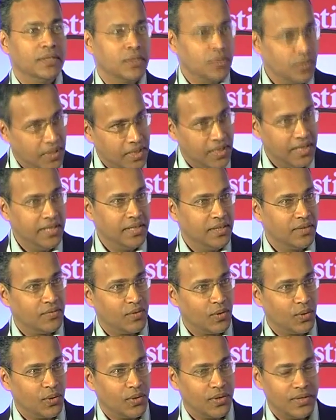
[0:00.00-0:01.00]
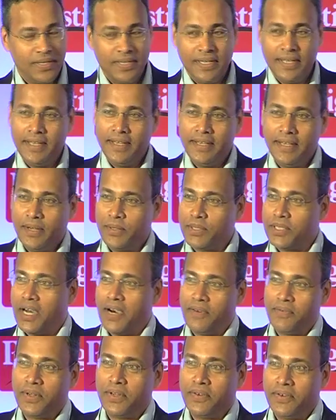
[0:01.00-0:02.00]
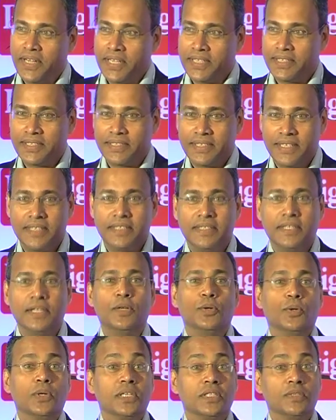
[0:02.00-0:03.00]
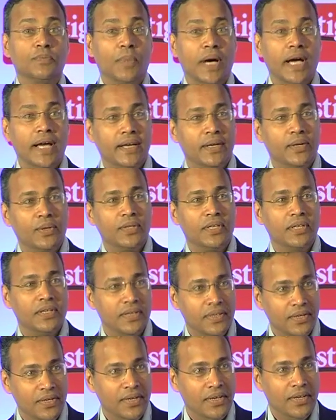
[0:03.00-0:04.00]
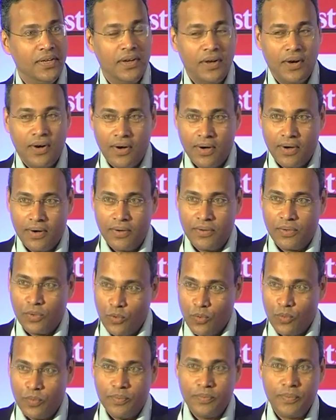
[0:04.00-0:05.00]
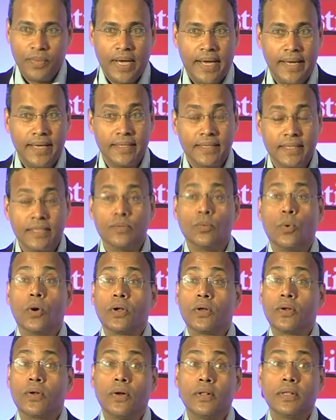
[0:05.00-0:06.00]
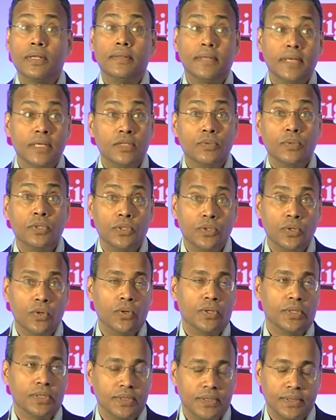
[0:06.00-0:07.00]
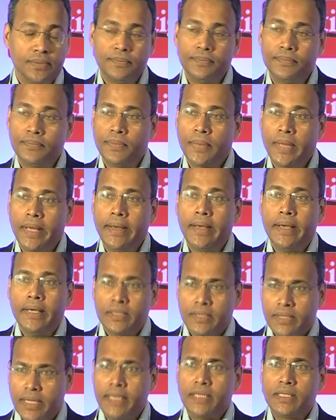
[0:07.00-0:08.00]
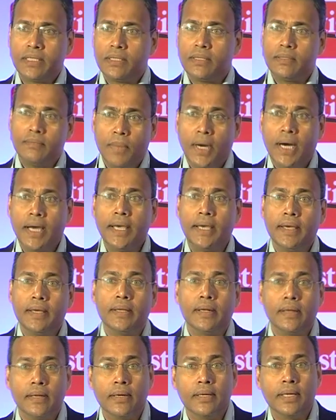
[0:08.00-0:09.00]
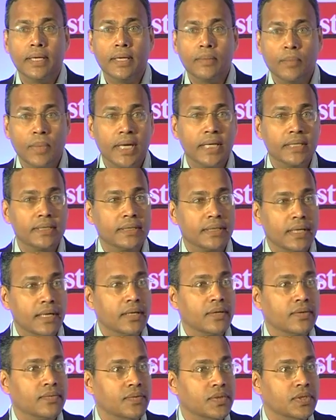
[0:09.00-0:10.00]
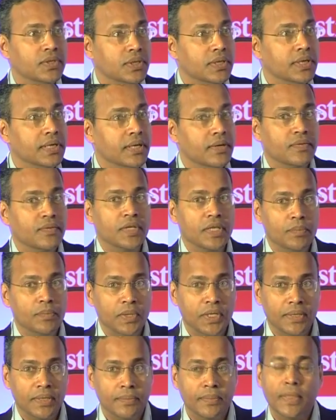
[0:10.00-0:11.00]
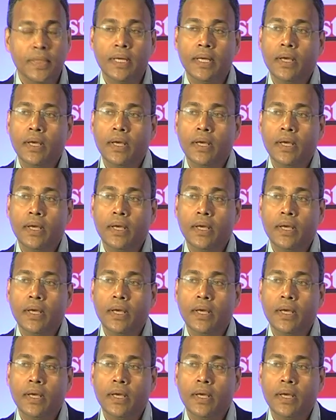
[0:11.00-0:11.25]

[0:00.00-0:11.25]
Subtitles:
So we cleaned the floor. It was half an hour exercise. Then he took us back into the room. And he says, what are all the things which you noticed? So that's my learning, my start of a journey of TPM,